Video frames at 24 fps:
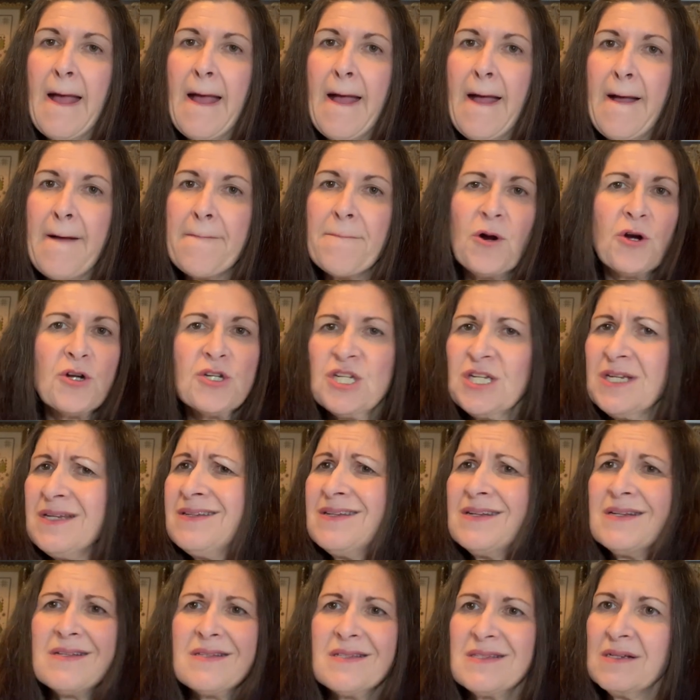Um, or Jean
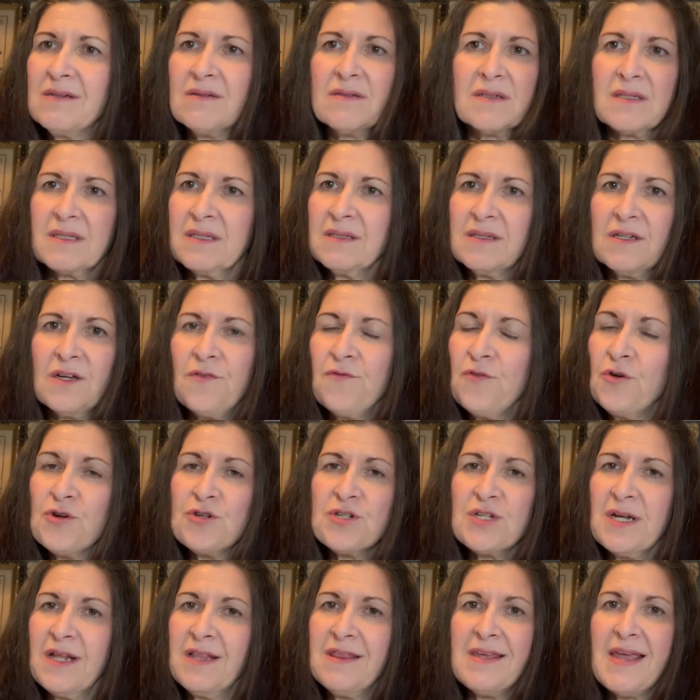did a silk
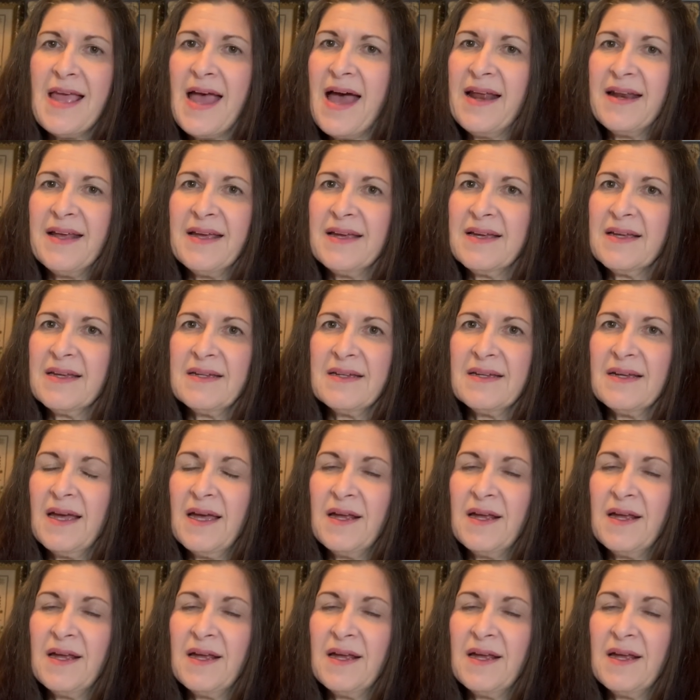conversion at the attic.